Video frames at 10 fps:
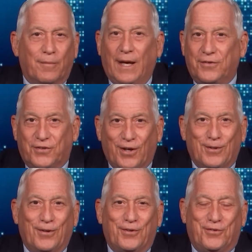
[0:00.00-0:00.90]
about
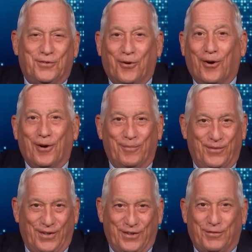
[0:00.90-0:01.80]
solar
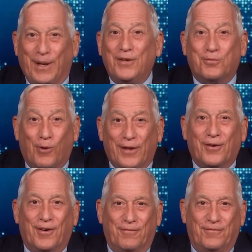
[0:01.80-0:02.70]
storms and space
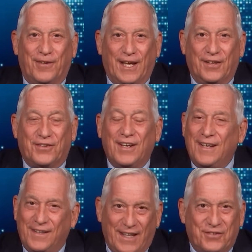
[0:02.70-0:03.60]
weather events.
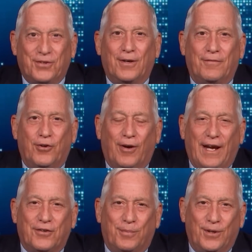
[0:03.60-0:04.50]
That's sort of your
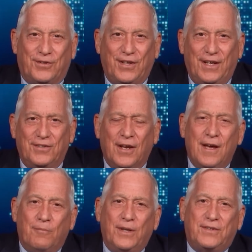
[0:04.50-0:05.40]
expertise.
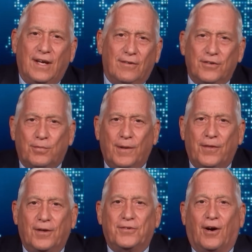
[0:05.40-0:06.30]
But tell us what
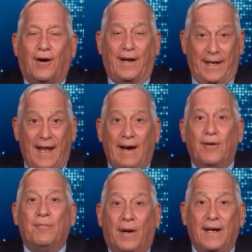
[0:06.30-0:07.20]
those are and how
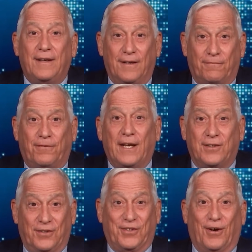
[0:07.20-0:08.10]
it might affect
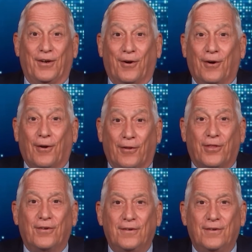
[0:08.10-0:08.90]
us on Earth.